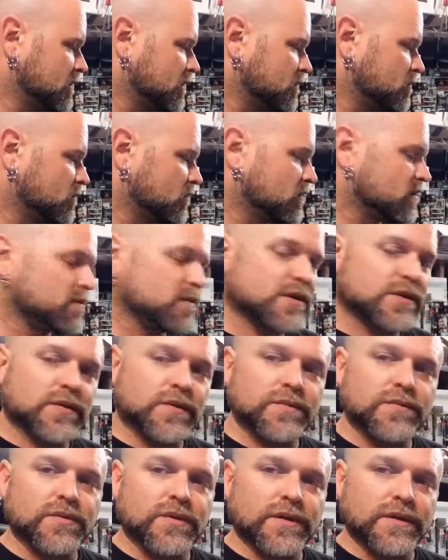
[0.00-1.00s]
we're going to be
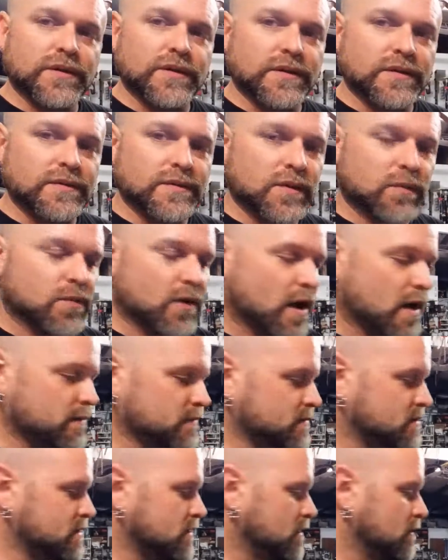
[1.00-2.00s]
doing pretty good, no
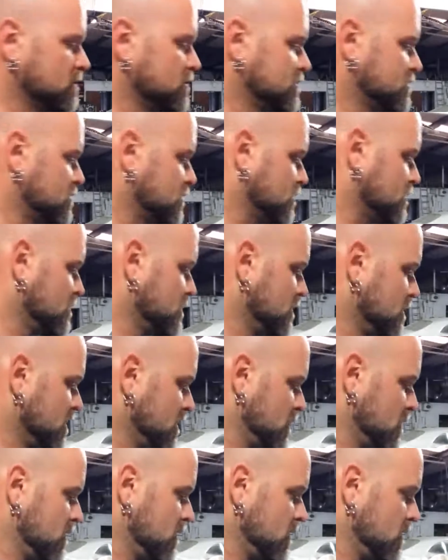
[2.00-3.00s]
problems there. So
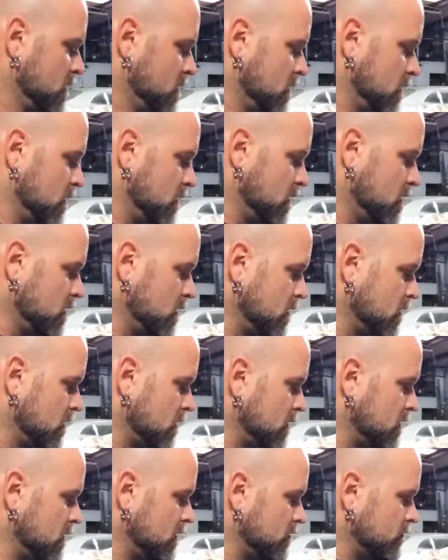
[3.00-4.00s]

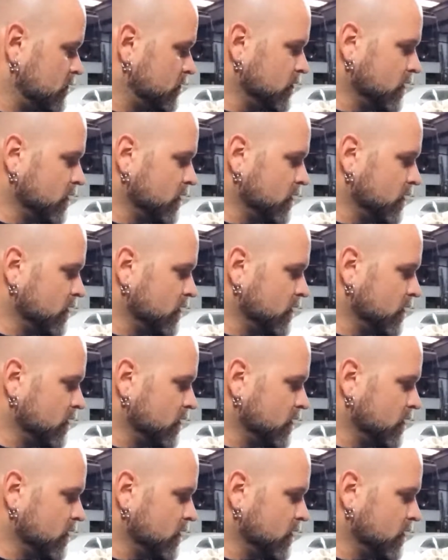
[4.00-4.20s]
if